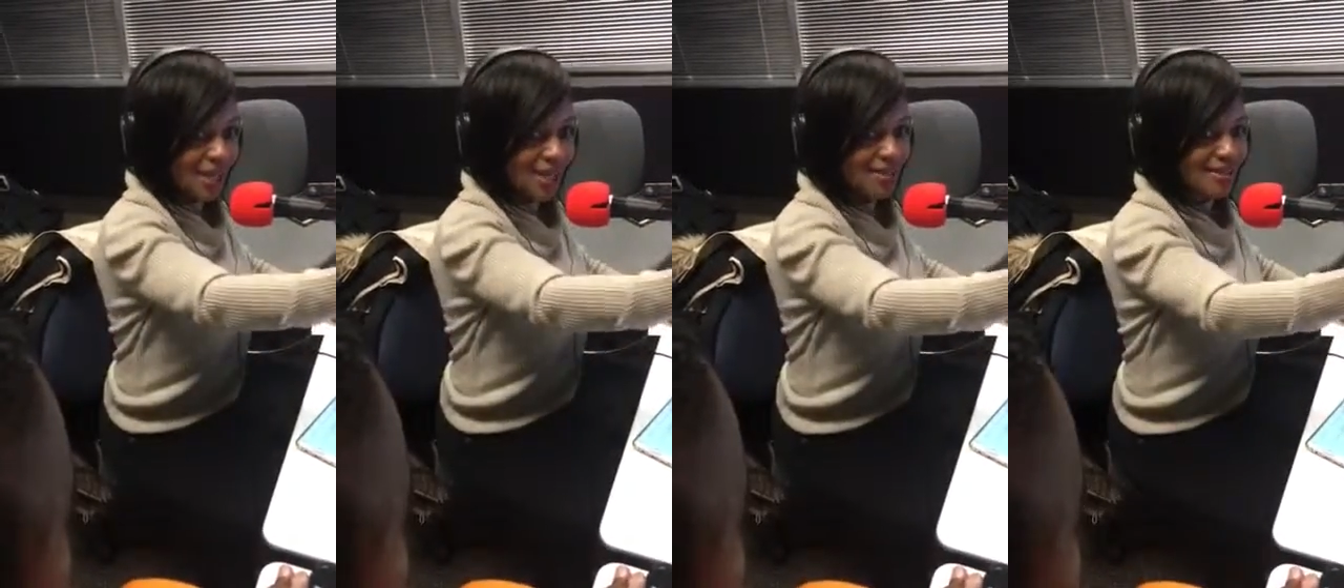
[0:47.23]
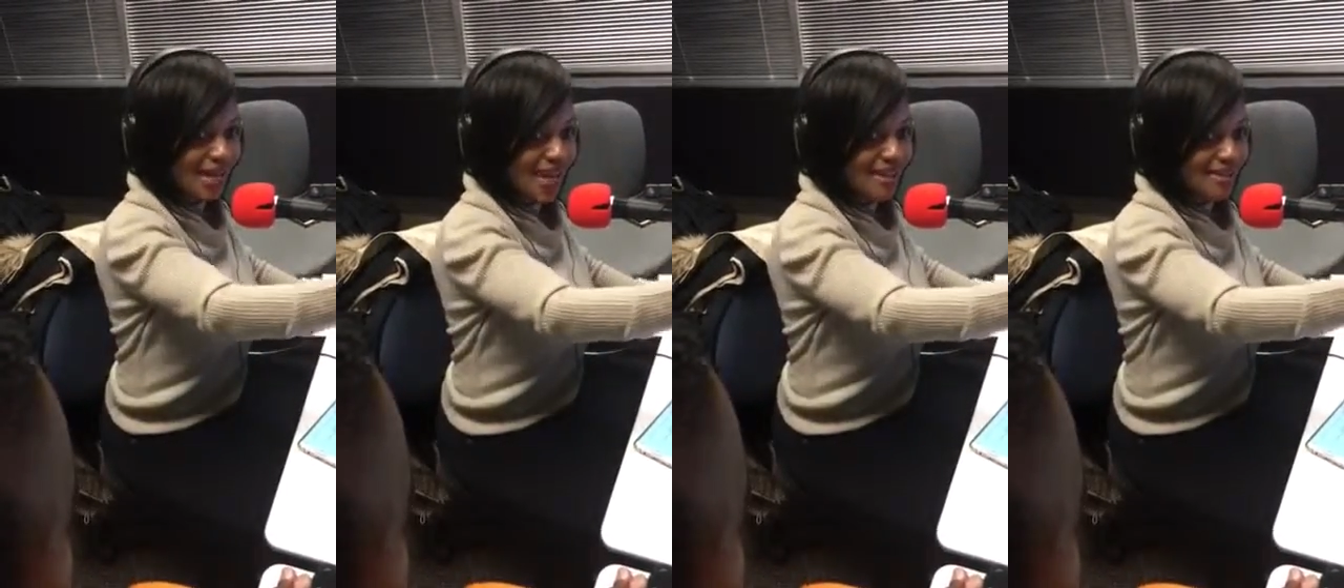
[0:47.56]
and
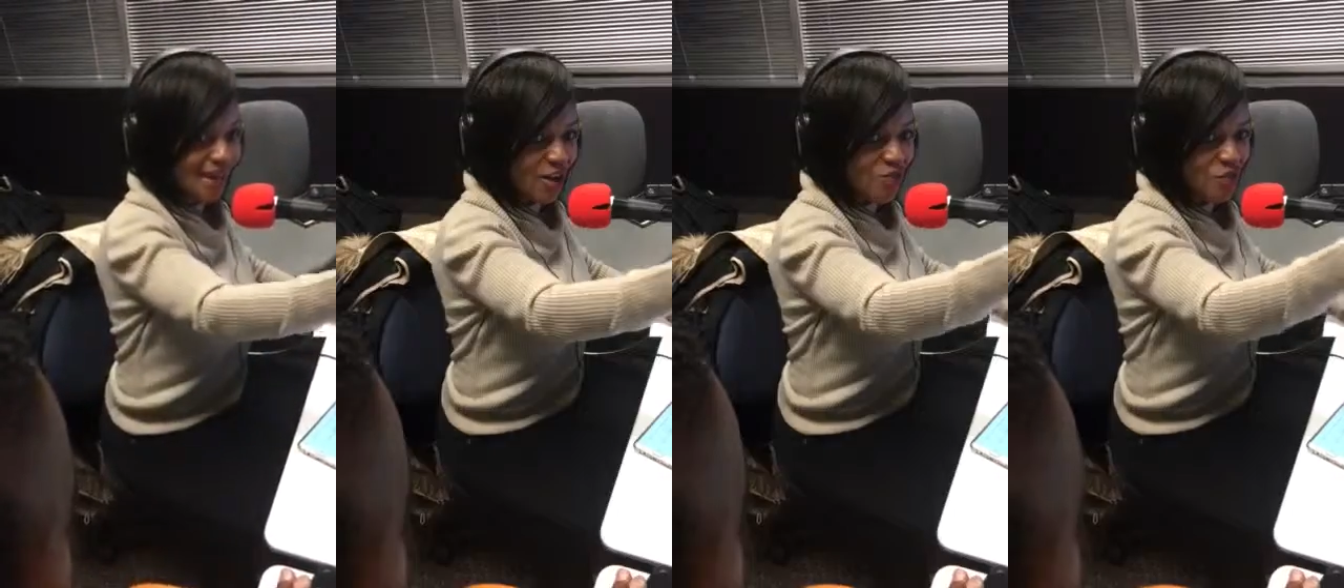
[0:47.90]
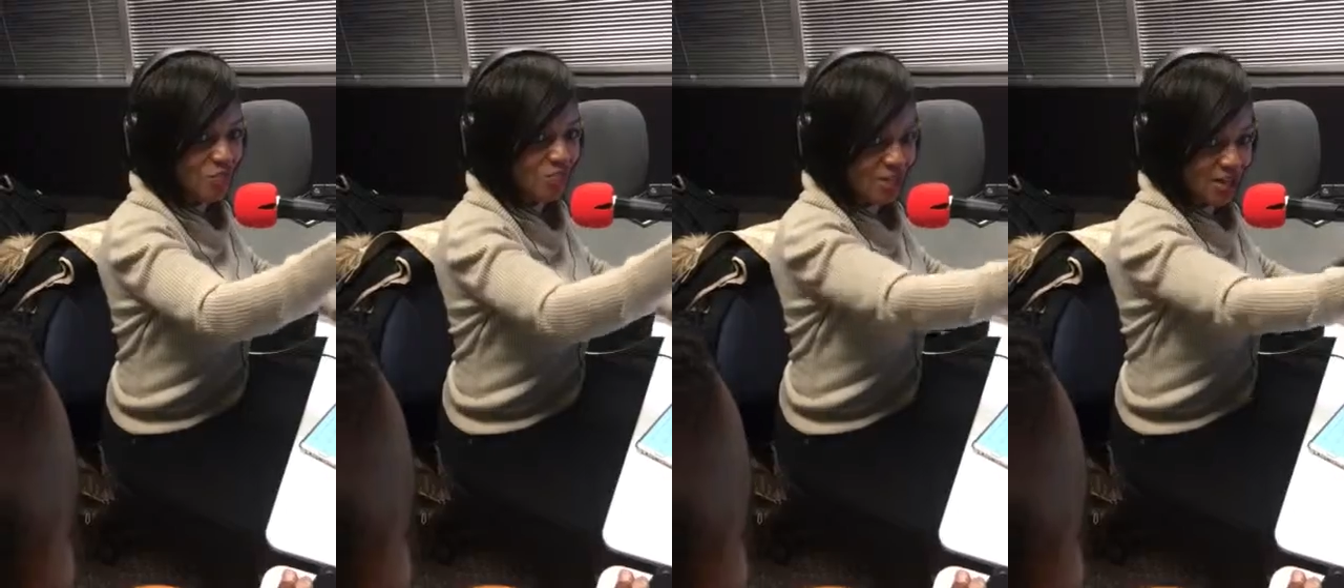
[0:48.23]
take that
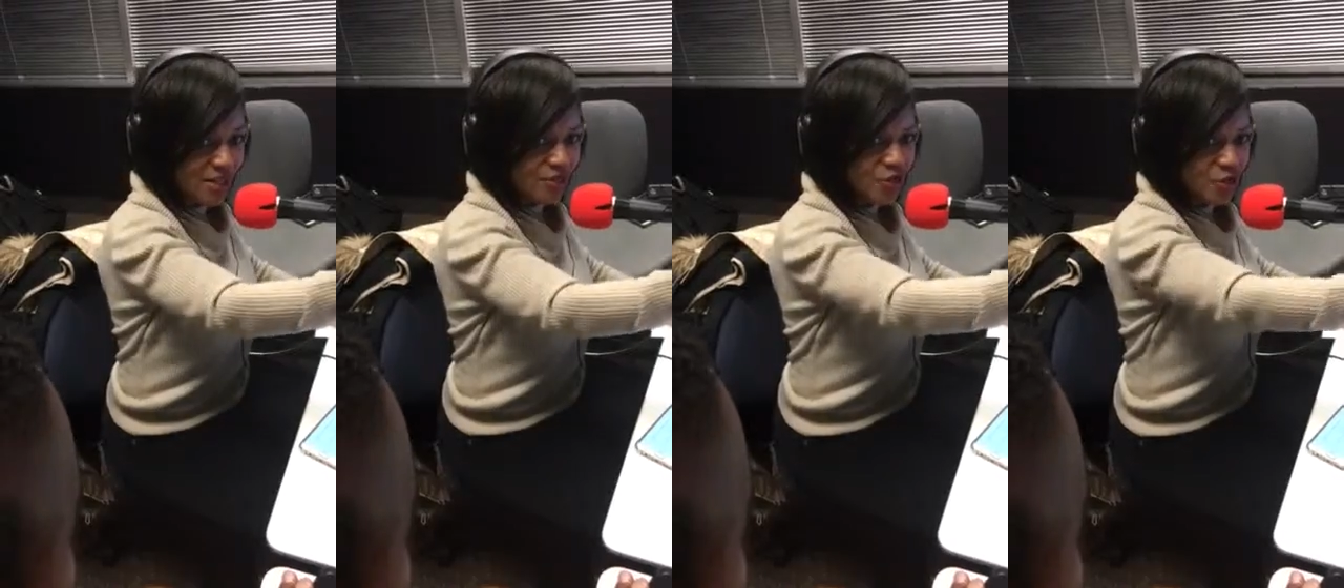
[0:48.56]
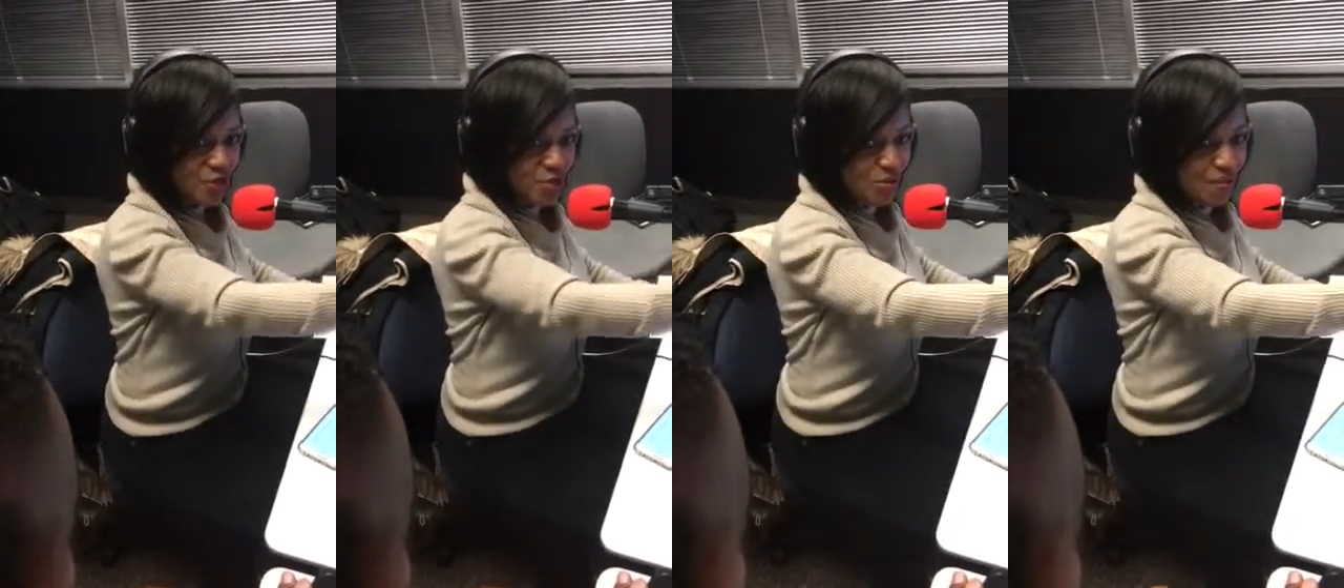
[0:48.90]
forbidden
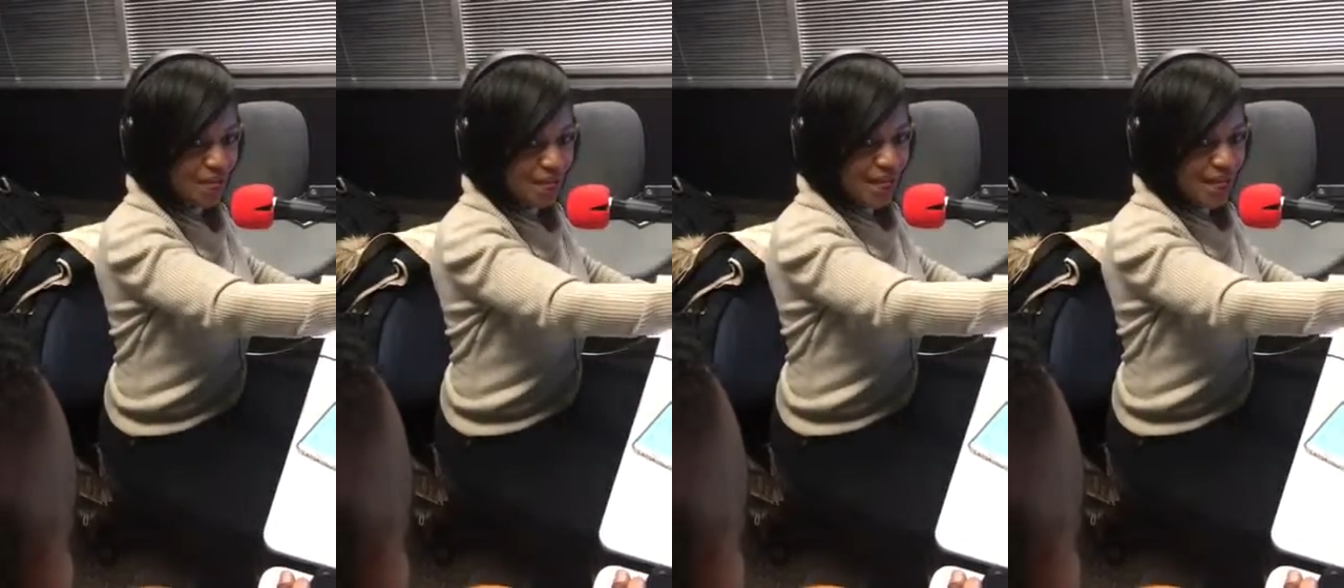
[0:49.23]
fruit.